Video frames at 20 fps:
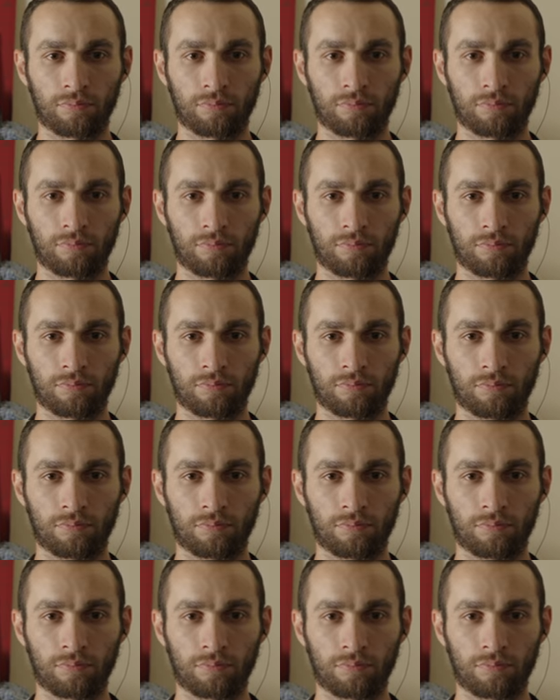
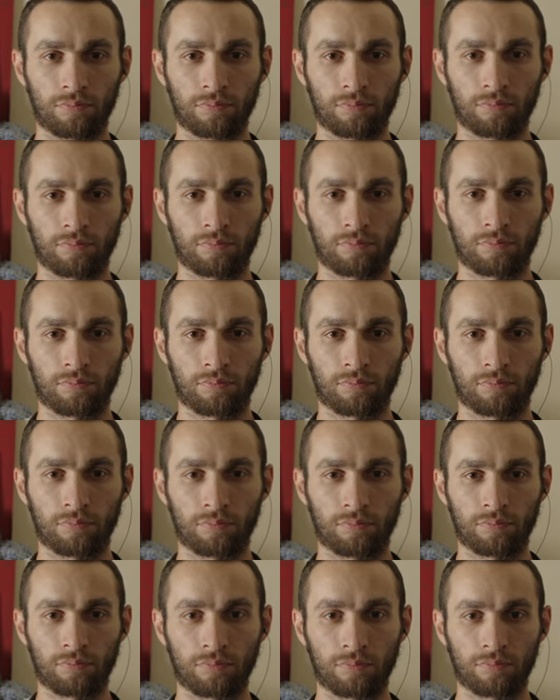
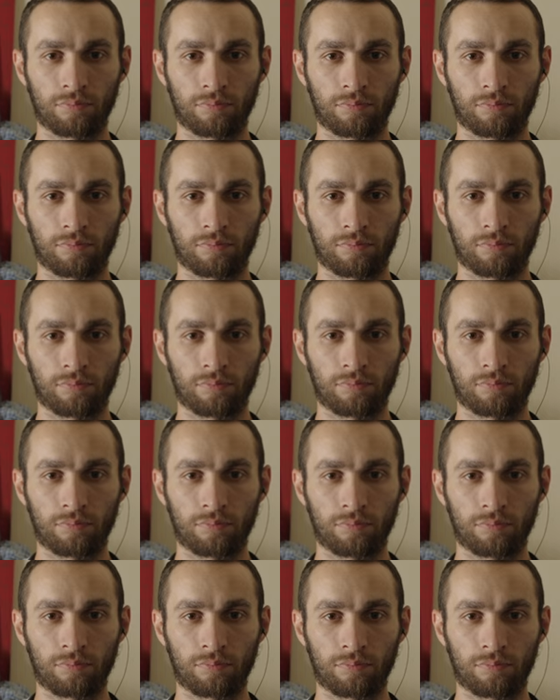
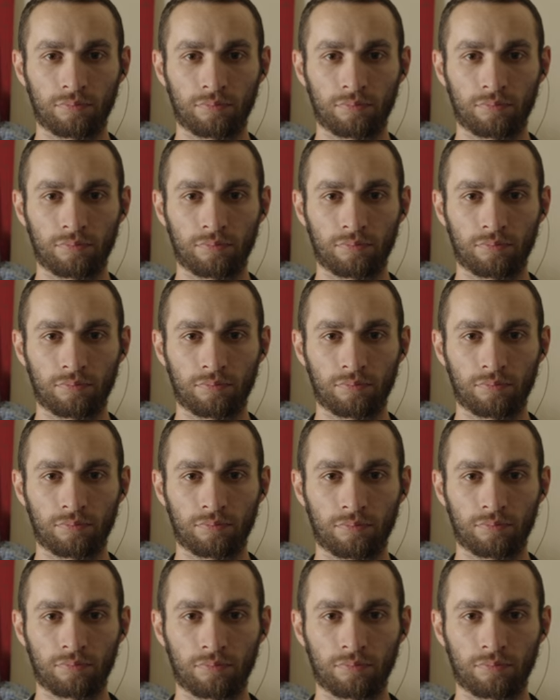
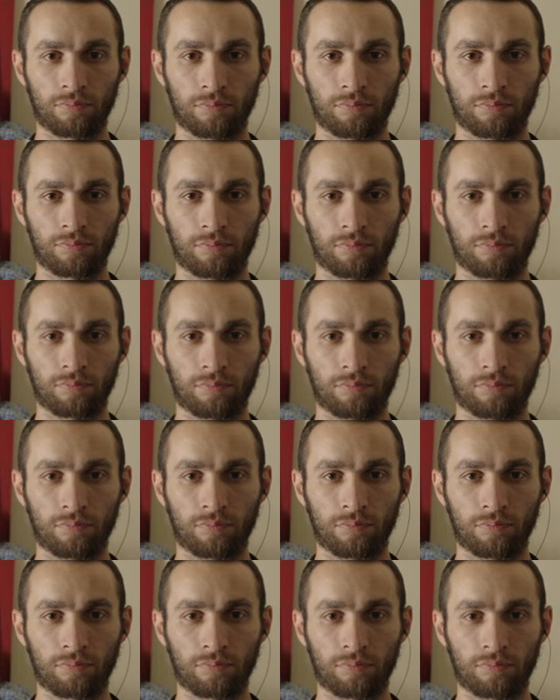
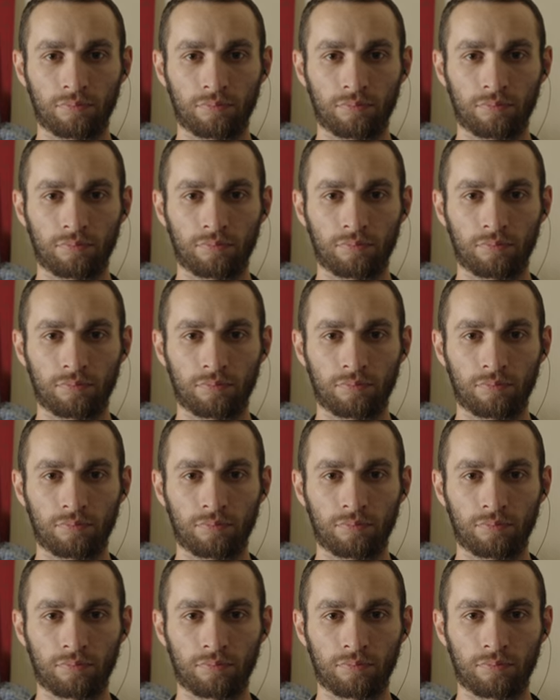
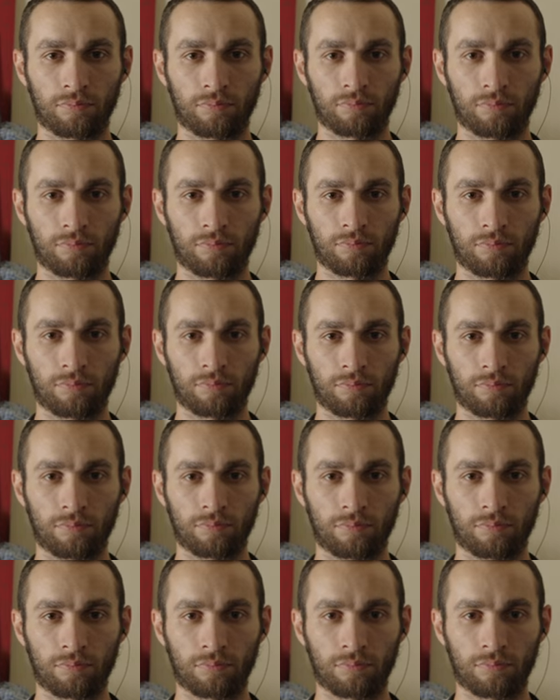
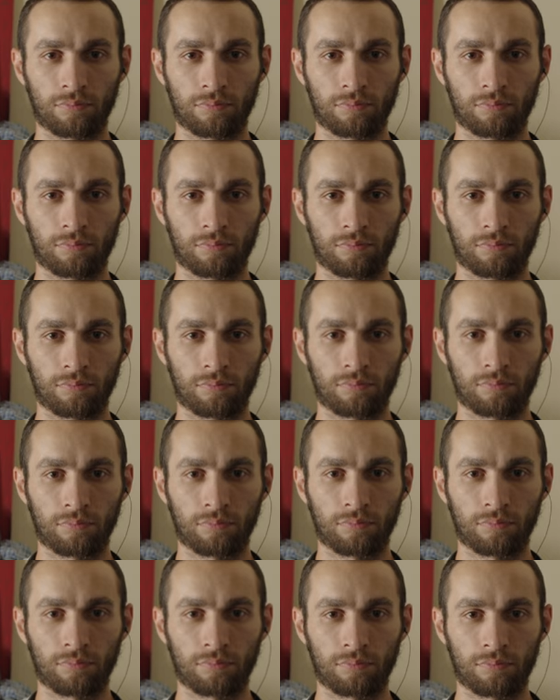(not speaking)